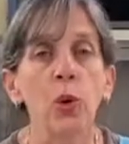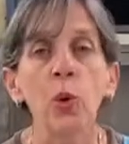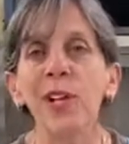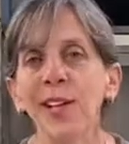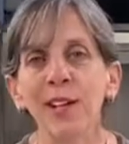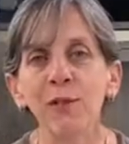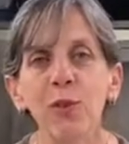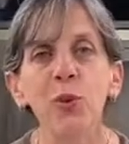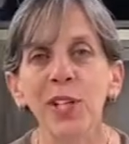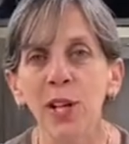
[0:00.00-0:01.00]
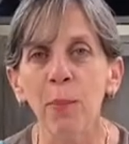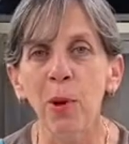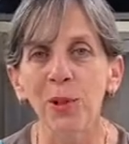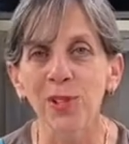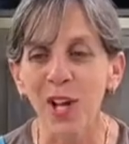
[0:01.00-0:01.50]
quit letting food eat up
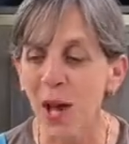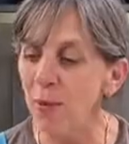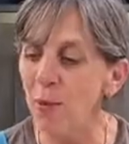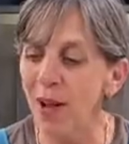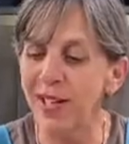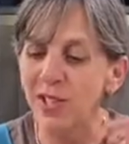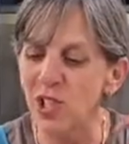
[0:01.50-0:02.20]
all your time and money.